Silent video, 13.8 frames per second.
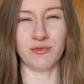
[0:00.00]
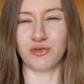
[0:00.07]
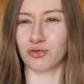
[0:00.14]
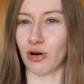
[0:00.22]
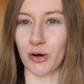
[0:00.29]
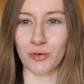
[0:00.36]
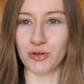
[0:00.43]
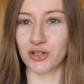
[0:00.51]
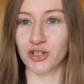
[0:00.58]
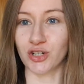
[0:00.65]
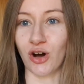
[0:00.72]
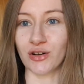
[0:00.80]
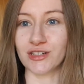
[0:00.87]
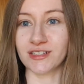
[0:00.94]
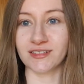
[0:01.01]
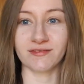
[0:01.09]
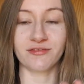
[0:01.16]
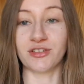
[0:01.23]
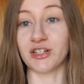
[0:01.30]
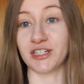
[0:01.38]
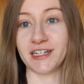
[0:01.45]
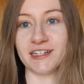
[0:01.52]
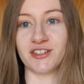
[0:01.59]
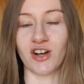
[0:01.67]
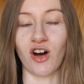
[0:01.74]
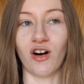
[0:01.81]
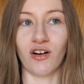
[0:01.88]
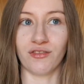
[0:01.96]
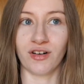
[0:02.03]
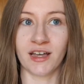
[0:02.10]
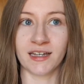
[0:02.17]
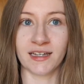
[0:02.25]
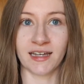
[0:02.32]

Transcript: drone shot footage of